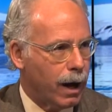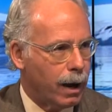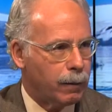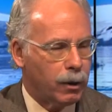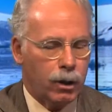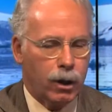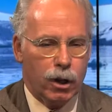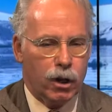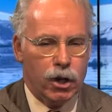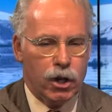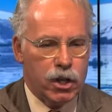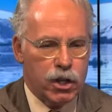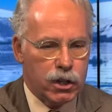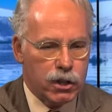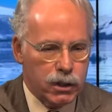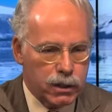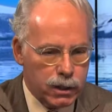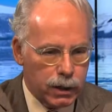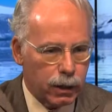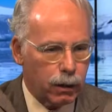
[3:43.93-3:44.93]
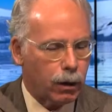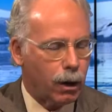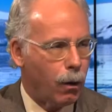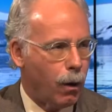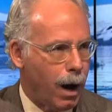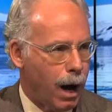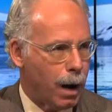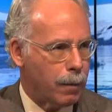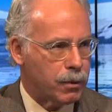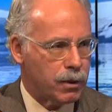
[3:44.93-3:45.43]
I mean, zero
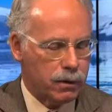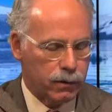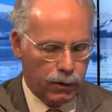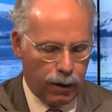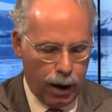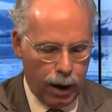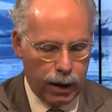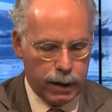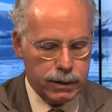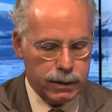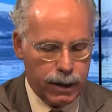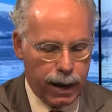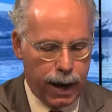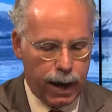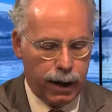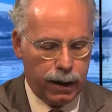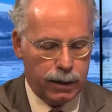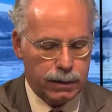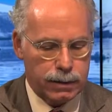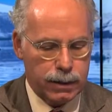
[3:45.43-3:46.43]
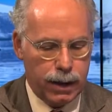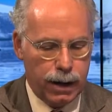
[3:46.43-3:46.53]
options. The ice had us,